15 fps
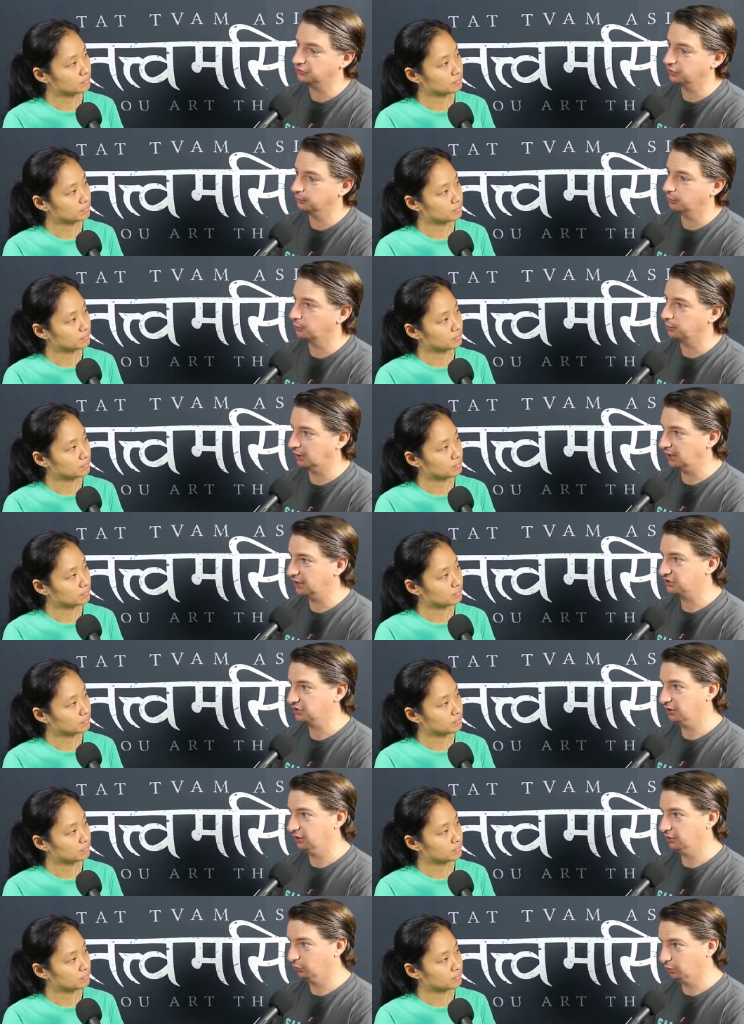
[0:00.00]
Speaker 1: to the
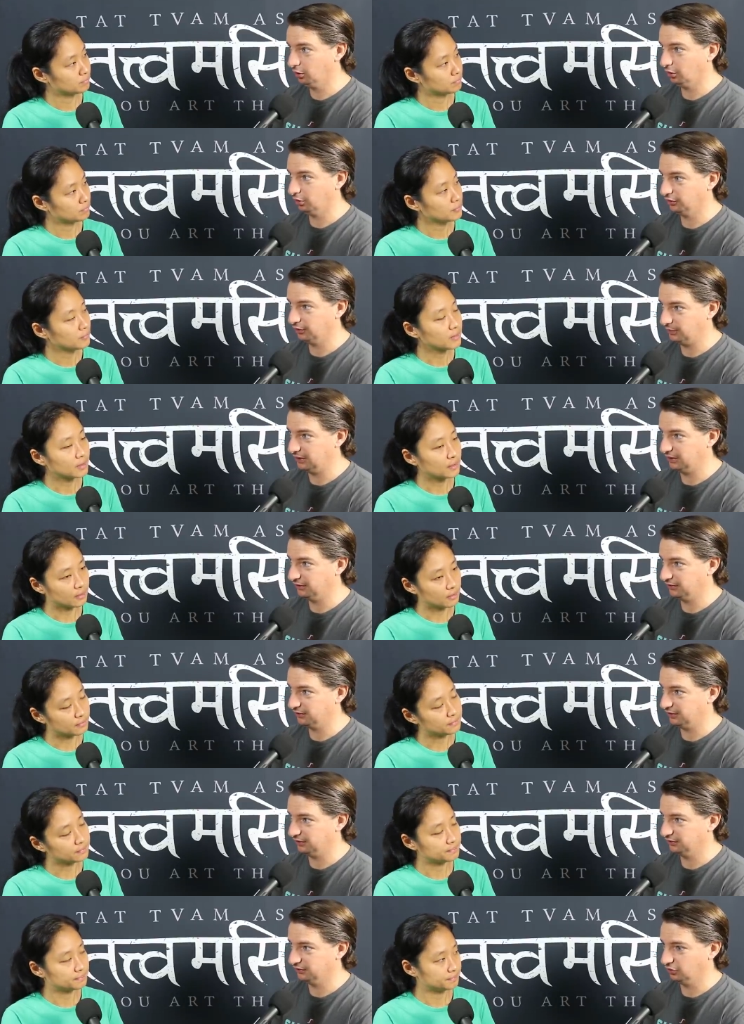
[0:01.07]
population in the world, I mean, yeah,
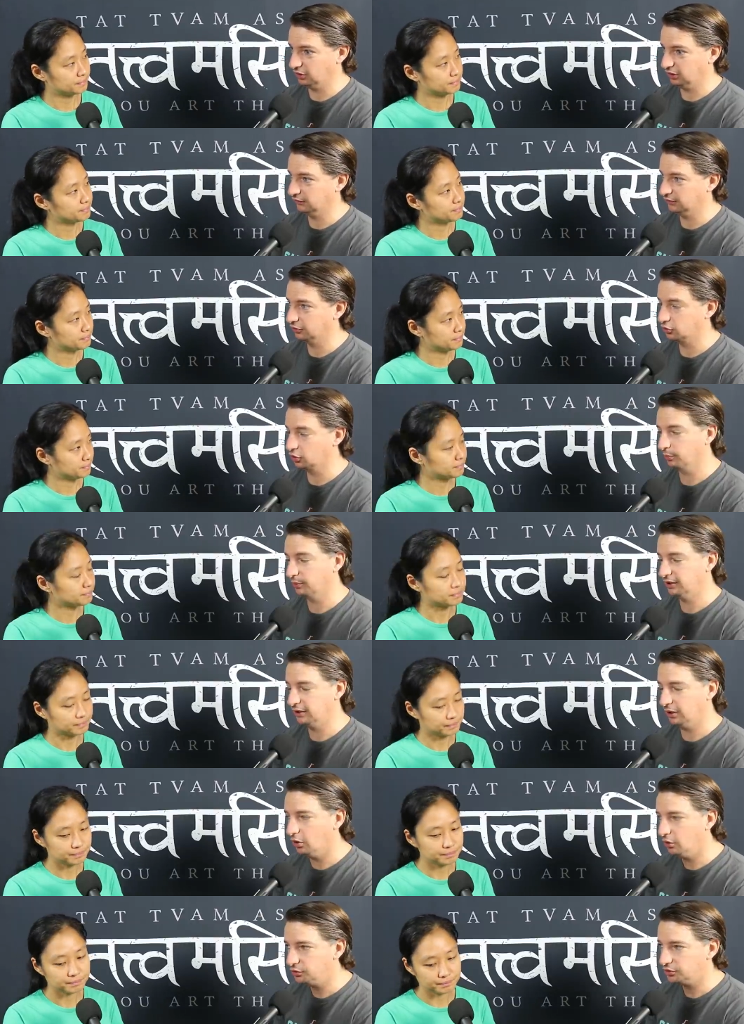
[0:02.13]
it's not even a drop in
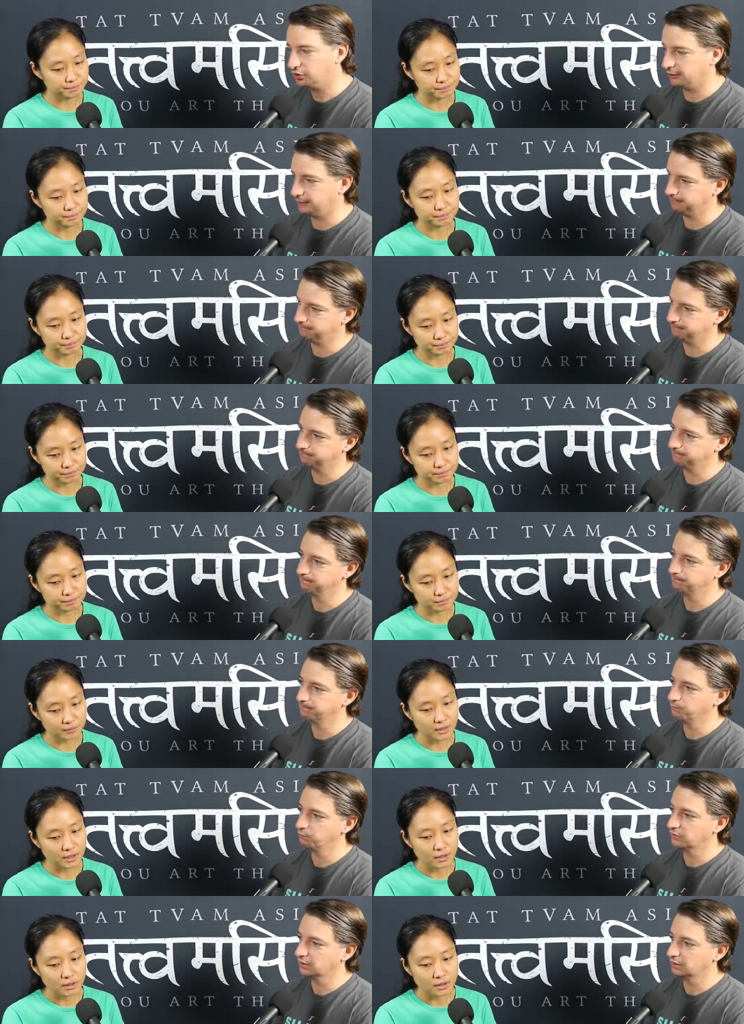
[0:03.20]
the ocean.
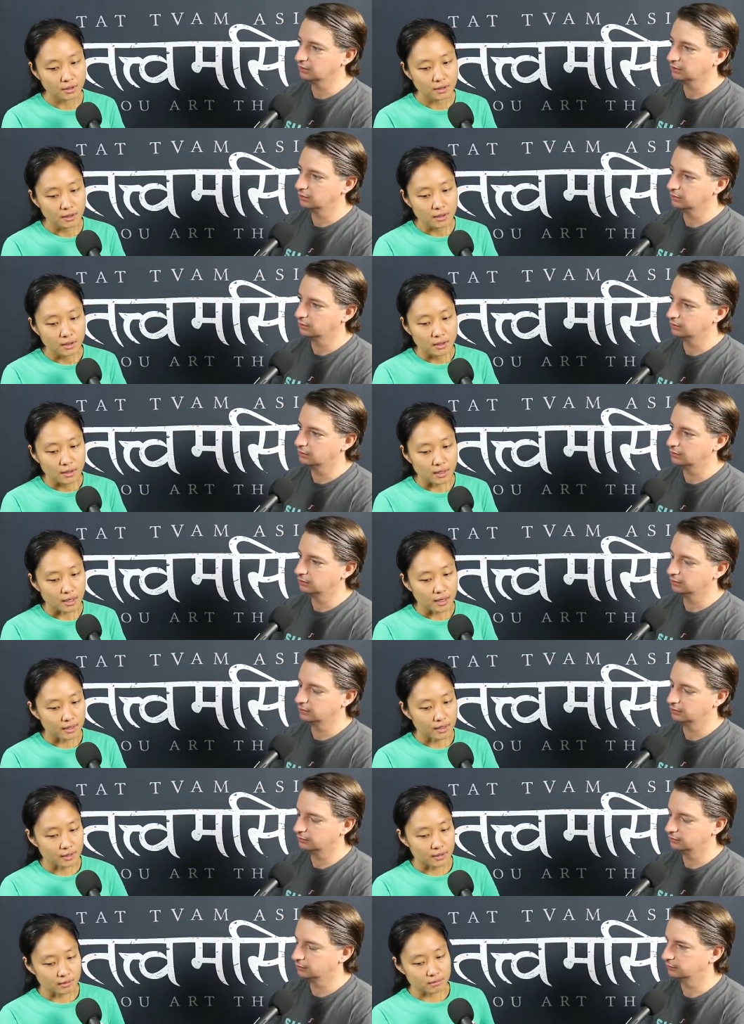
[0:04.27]
Speaker 2: Yeah,
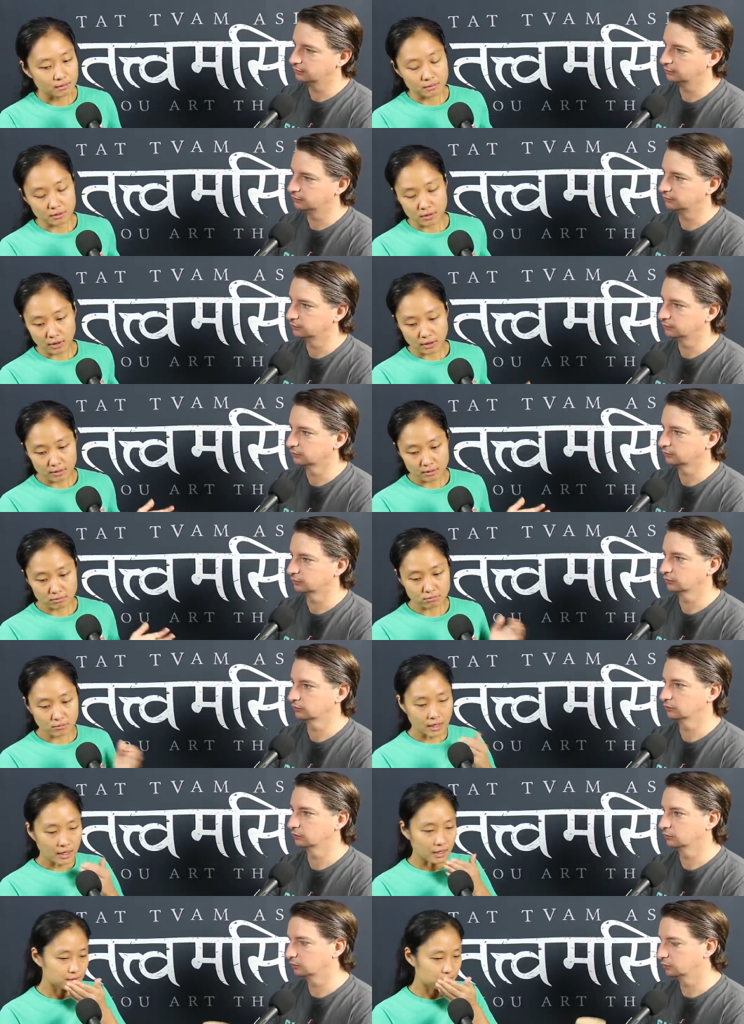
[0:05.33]
again, like,
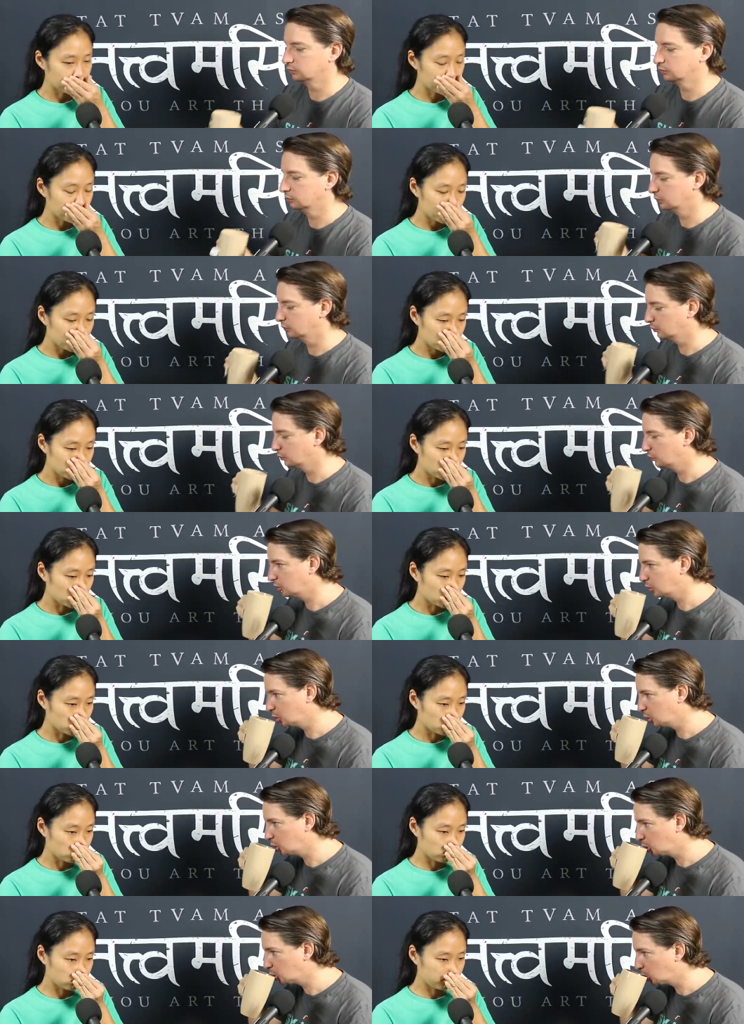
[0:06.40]
as you
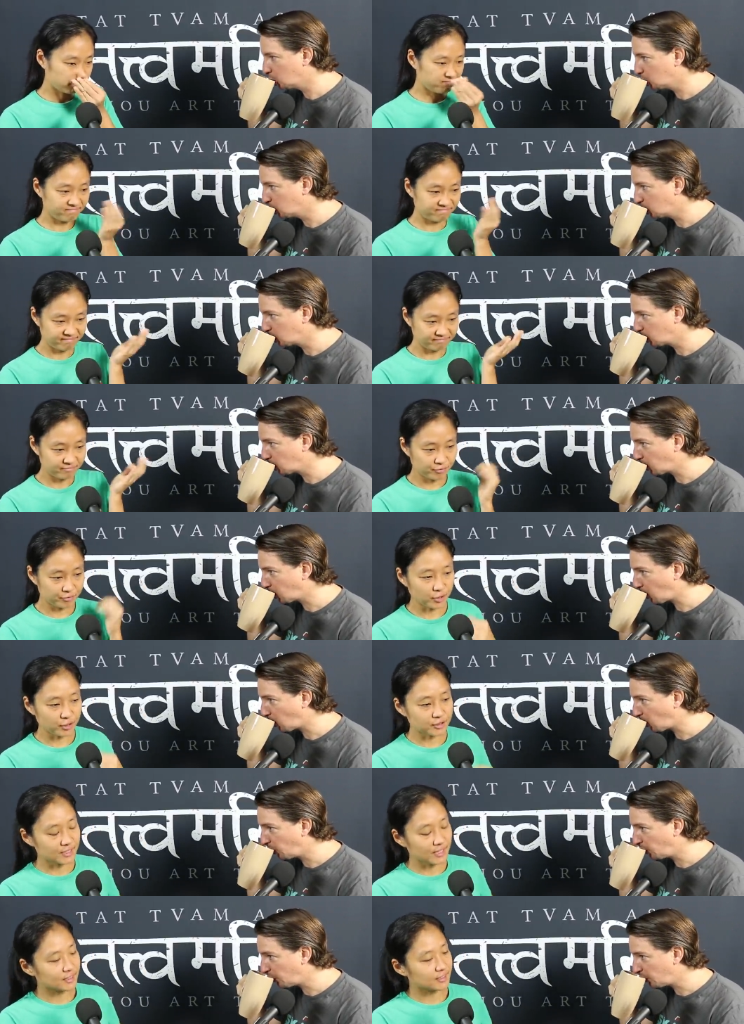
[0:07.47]

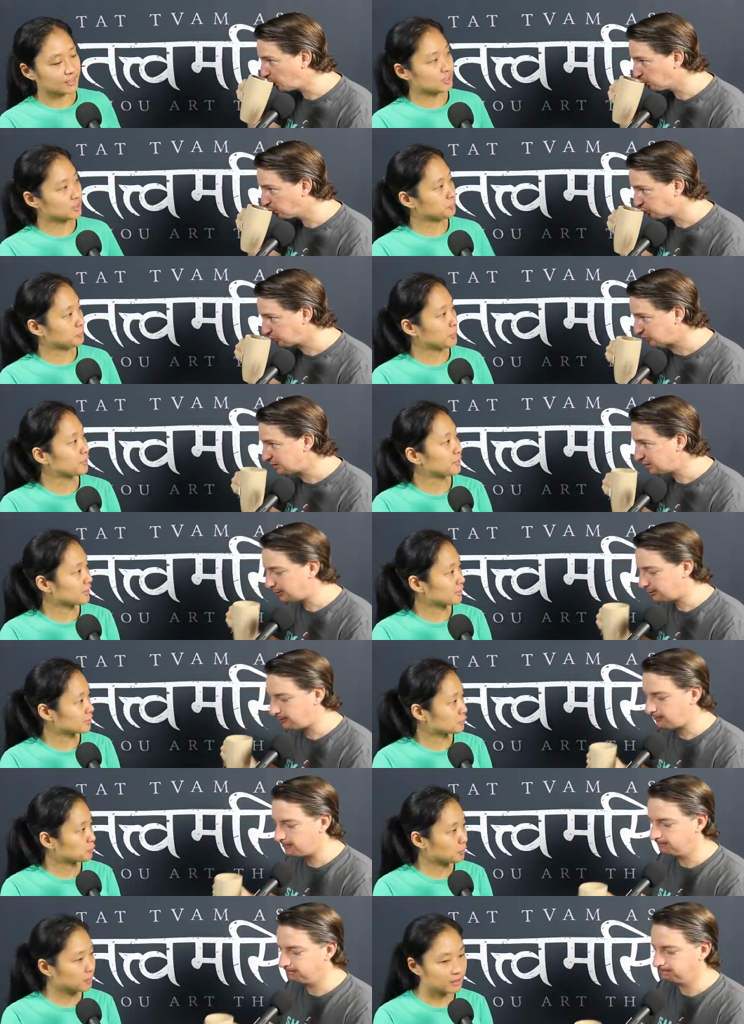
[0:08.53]
first-hand
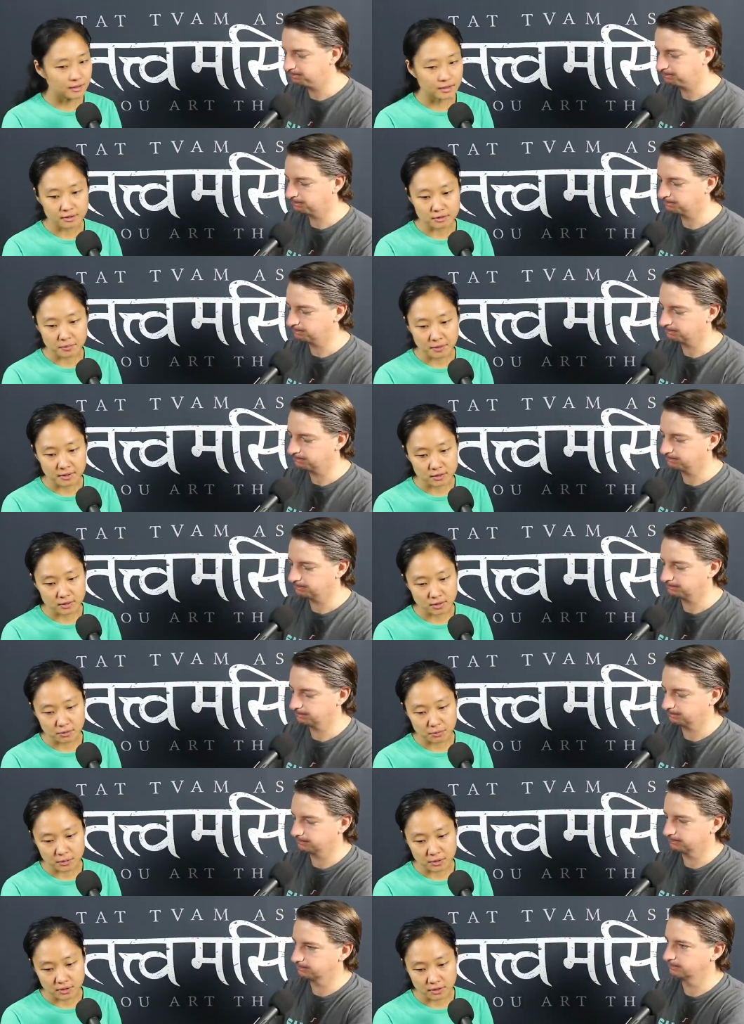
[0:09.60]
experience with this,
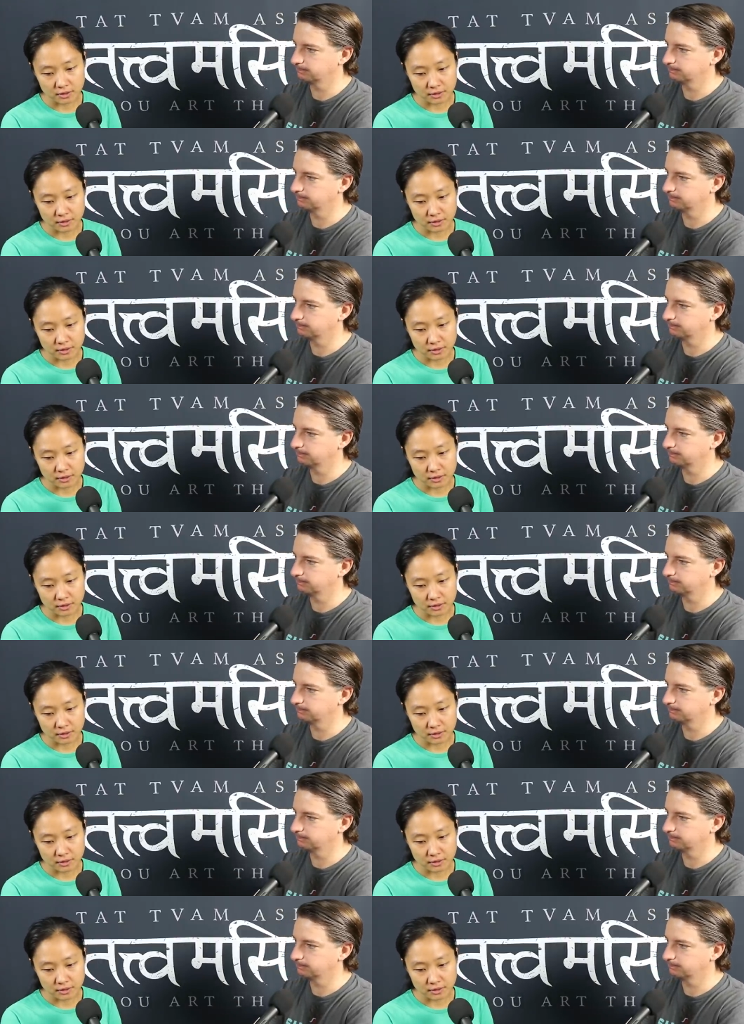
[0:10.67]
especially with